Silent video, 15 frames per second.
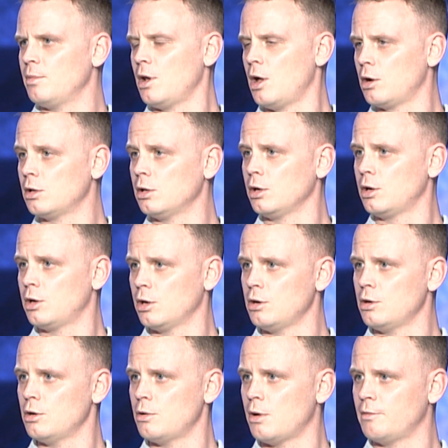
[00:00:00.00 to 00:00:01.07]
Lachlan Coote,
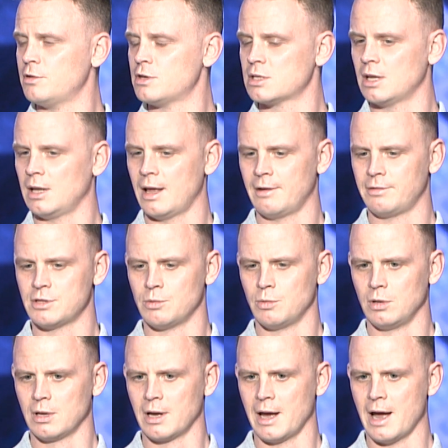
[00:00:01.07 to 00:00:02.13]
who obviously left to
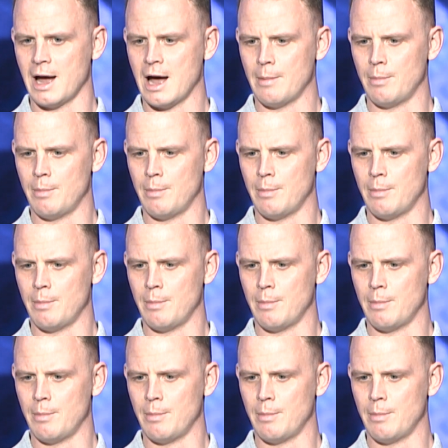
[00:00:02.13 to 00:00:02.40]
Lolohea,